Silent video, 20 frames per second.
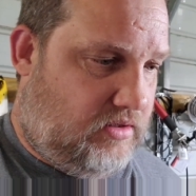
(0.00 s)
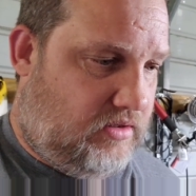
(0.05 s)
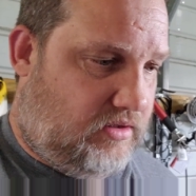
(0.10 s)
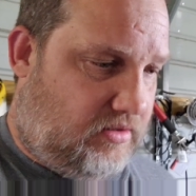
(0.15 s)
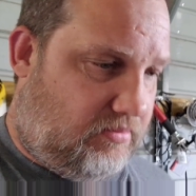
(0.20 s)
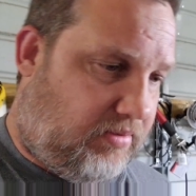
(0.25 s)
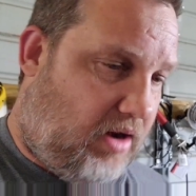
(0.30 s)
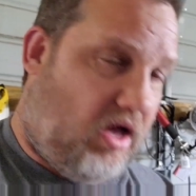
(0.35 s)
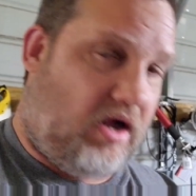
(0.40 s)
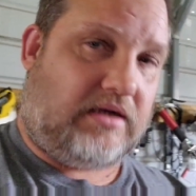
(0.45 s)
The
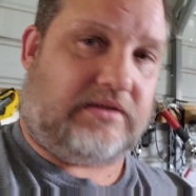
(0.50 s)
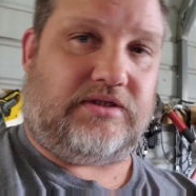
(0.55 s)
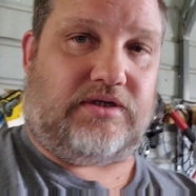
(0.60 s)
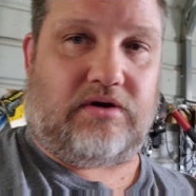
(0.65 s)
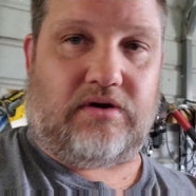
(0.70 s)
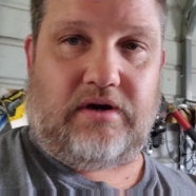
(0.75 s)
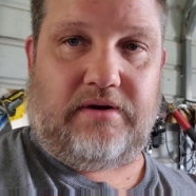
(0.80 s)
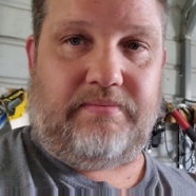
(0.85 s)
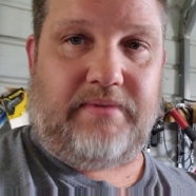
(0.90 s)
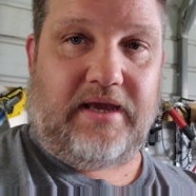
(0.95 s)
block's
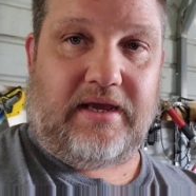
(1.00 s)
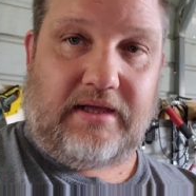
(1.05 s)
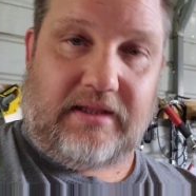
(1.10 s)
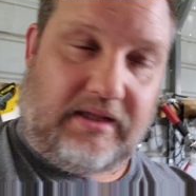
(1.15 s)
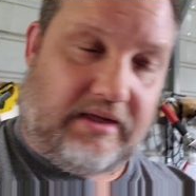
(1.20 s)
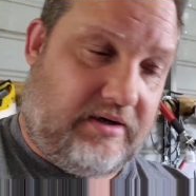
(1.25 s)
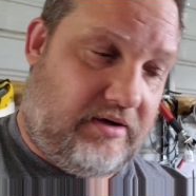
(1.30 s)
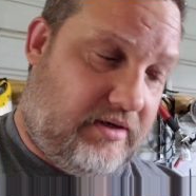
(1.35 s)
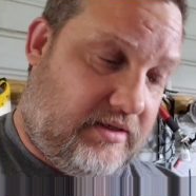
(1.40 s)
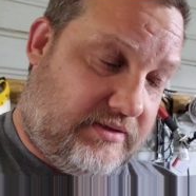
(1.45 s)
already been
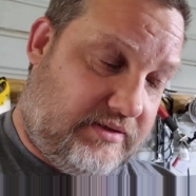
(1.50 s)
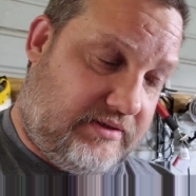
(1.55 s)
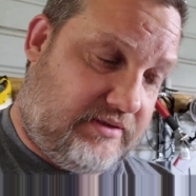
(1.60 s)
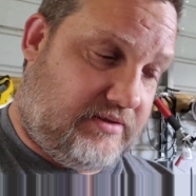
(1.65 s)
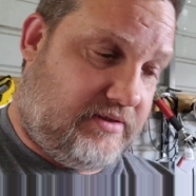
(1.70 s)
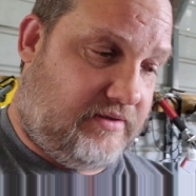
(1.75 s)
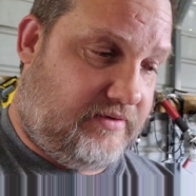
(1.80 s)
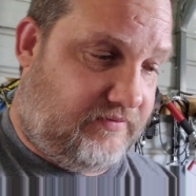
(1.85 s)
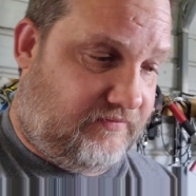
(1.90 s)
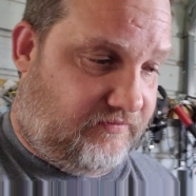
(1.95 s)

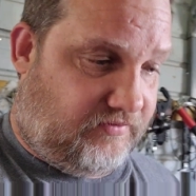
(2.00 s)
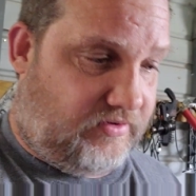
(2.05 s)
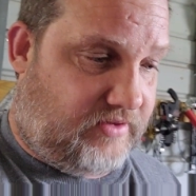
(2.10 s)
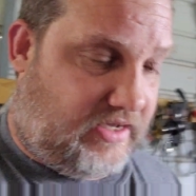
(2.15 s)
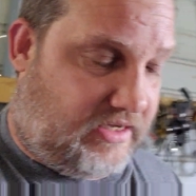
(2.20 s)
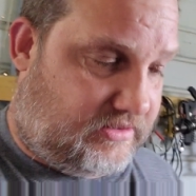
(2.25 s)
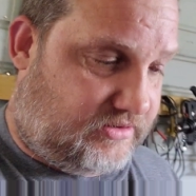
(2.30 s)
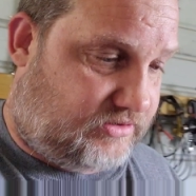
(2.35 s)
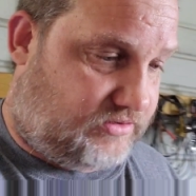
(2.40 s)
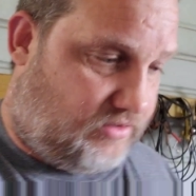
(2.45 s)
clearanced for
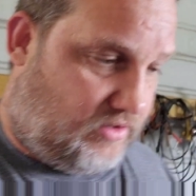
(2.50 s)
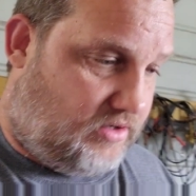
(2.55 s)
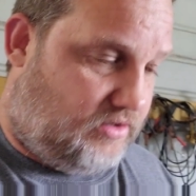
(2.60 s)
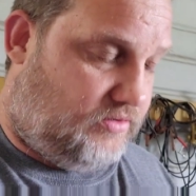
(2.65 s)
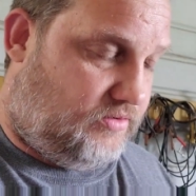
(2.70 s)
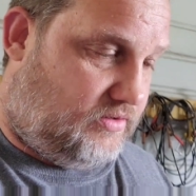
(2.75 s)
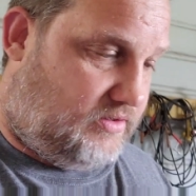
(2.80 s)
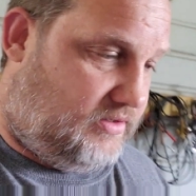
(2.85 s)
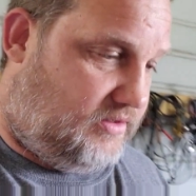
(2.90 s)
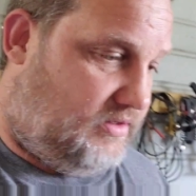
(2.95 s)
that stroke.